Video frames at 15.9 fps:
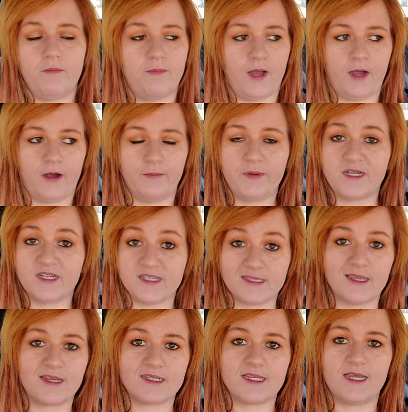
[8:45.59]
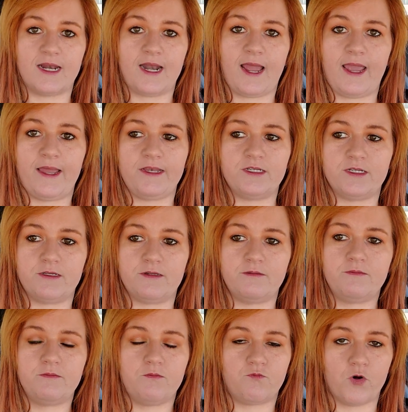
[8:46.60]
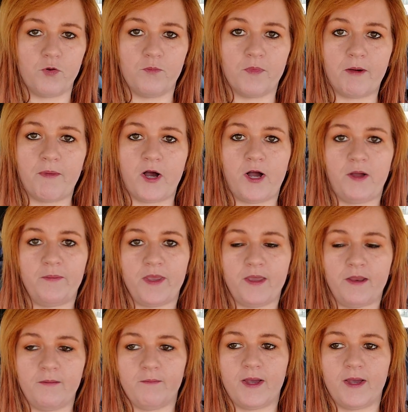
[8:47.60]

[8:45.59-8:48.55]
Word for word: uh, because, like I said, I had to rope my mom in.